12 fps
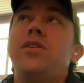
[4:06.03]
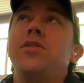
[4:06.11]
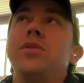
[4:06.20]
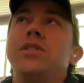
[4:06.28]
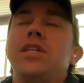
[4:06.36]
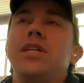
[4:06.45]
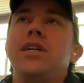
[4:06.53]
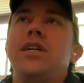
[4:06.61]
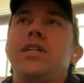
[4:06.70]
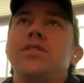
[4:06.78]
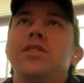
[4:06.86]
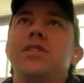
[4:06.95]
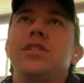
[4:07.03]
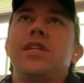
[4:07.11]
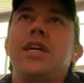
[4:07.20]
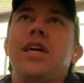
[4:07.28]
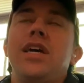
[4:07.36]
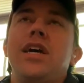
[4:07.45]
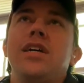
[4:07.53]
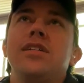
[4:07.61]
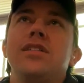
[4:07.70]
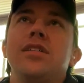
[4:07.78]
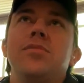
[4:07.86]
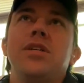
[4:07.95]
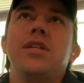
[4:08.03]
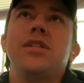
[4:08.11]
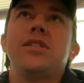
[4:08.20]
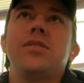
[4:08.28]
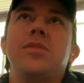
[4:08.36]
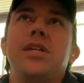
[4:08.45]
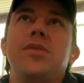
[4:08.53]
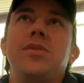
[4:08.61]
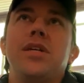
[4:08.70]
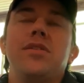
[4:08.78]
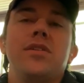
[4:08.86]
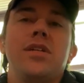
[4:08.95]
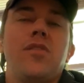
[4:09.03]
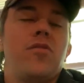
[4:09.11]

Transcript: with technology to say, hey, I can send money to somebody without the